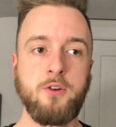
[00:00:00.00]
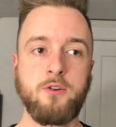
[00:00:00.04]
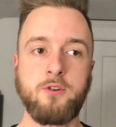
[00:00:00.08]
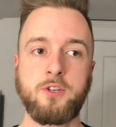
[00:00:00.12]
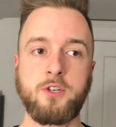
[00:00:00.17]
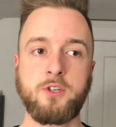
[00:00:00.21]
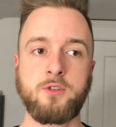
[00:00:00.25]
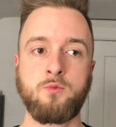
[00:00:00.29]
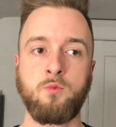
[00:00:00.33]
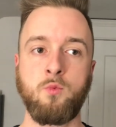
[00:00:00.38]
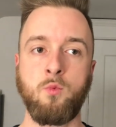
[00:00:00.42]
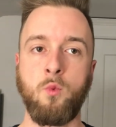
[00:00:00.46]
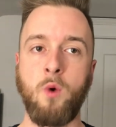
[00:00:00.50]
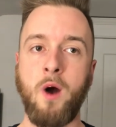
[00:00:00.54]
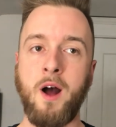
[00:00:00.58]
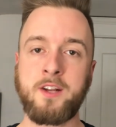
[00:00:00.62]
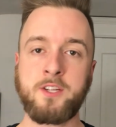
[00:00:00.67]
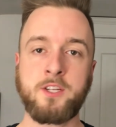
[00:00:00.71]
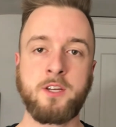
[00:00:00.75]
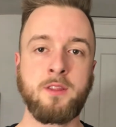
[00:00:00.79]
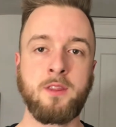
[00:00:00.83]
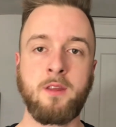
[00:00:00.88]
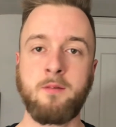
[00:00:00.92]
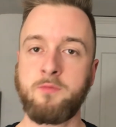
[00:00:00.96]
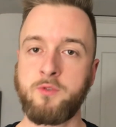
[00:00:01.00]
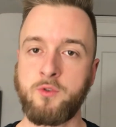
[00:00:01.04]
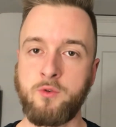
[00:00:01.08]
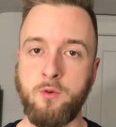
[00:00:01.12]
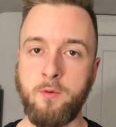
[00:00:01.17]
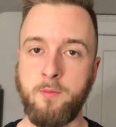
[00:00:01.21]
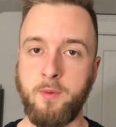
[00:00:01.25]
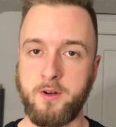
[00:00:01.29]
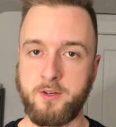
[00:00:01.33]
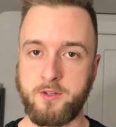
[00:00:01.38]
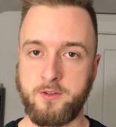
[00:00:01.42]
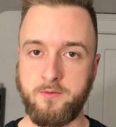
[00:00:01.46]
You're just watching them do
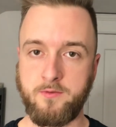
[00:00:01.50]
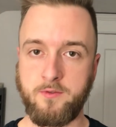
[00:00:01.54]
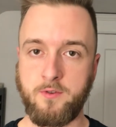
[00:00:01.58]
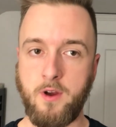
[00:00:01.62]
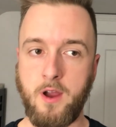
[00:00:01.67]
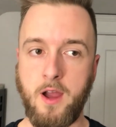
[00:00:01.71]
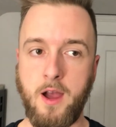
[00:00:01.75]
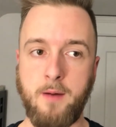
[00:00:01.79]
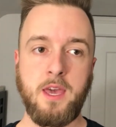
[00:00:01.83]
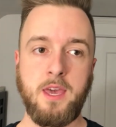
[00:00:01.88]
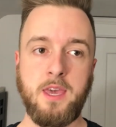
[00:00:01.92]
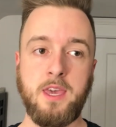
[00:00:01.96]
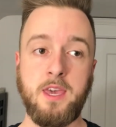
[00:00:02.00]
a bunch of crap.